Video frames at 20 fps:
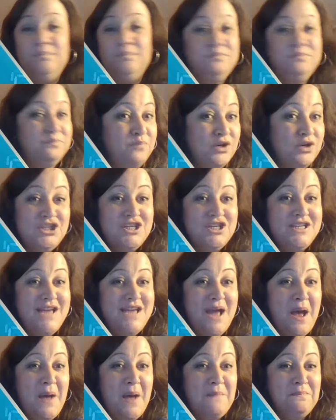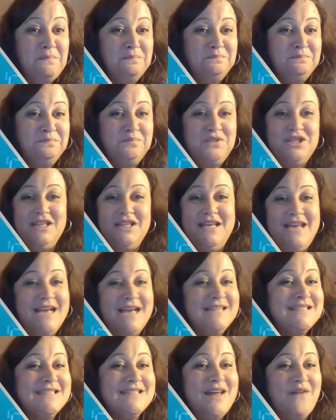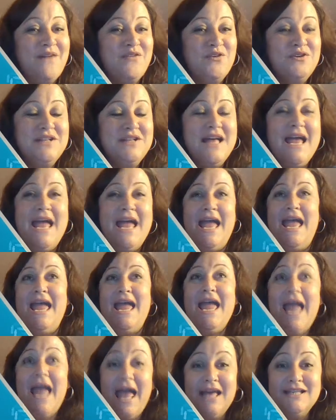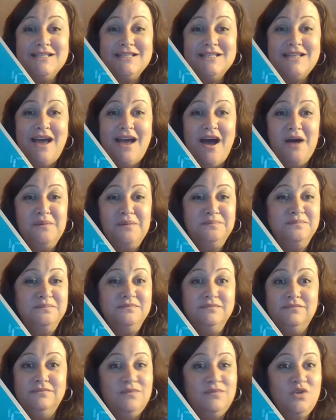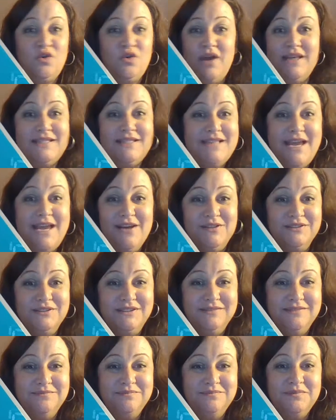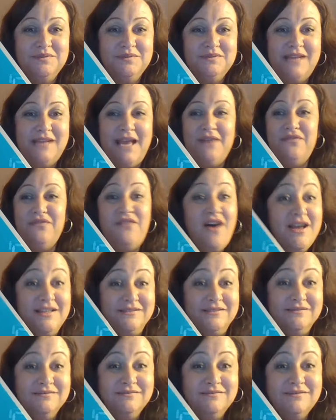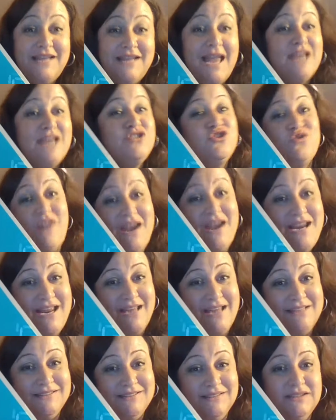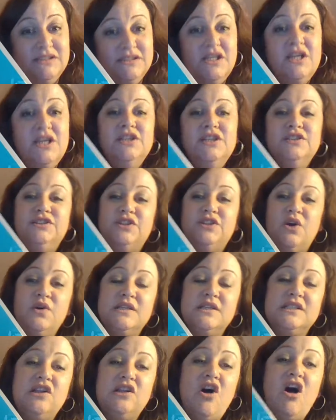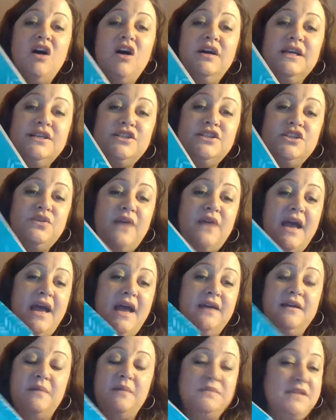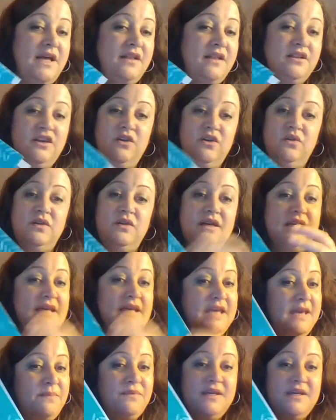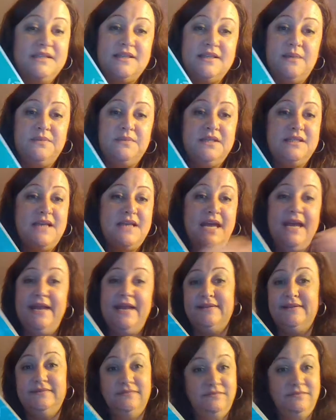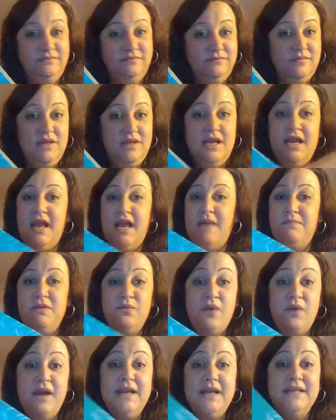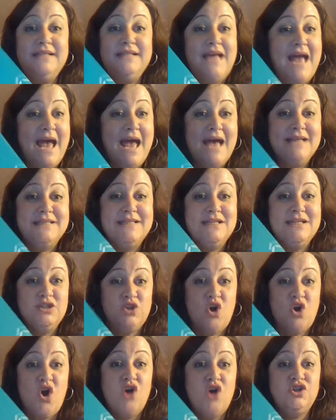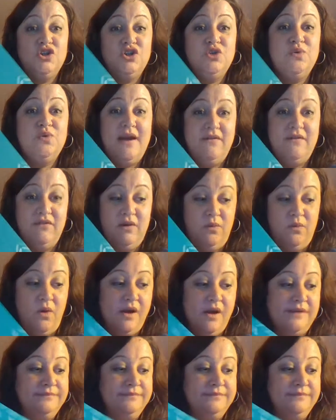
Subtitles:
pushing you up to the next level, and great sales and fun and training. So as long as I'm telling you, keep these up to date and be ready to ask and talk to everyone.